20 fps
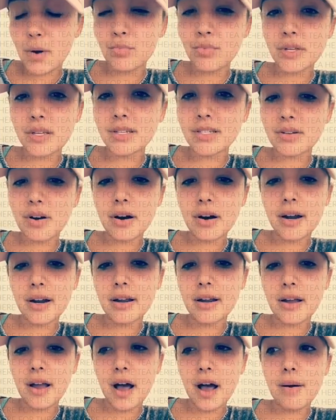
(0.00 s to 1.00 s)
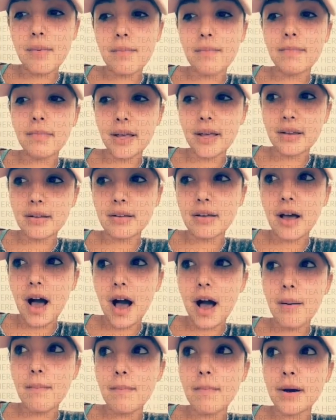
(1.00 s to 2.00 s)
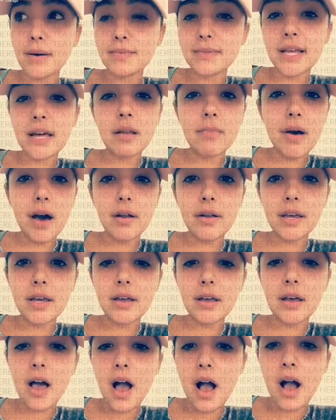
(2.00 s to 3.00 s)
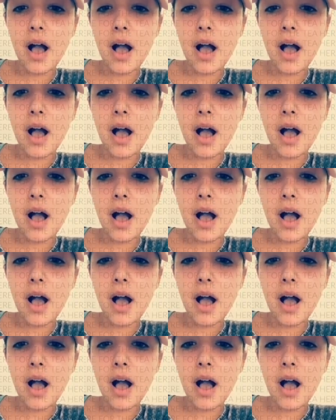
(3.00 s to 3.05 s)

I'm really sorry. I'm upset about it.